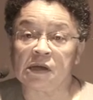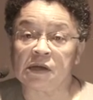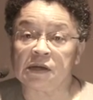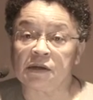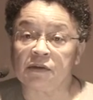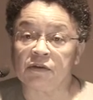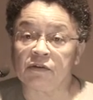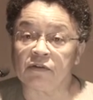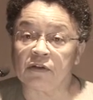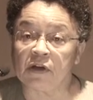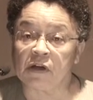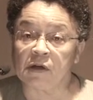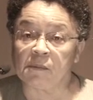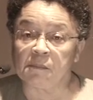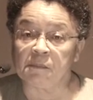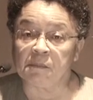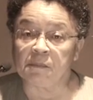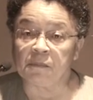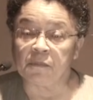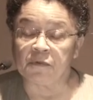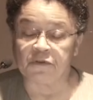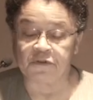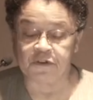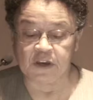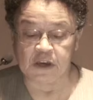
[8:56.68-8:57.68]
and
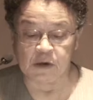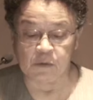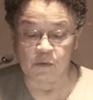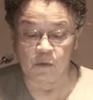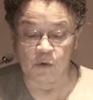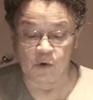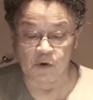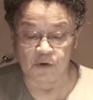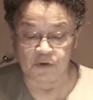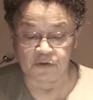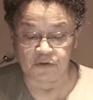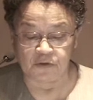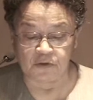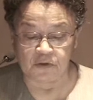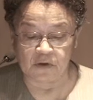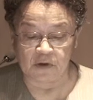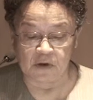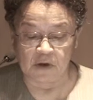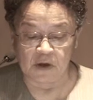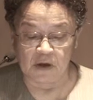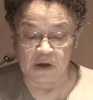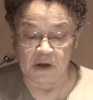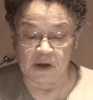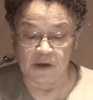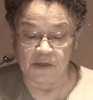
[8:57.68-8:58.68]
um, see what's
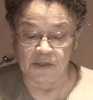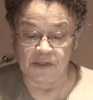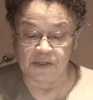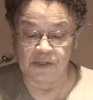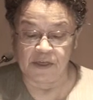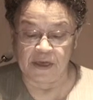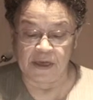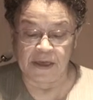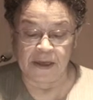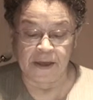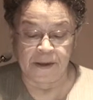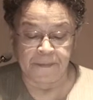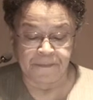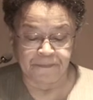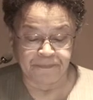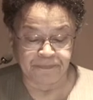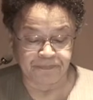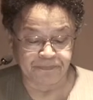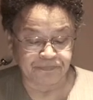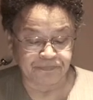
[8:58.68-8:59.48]
uh, there.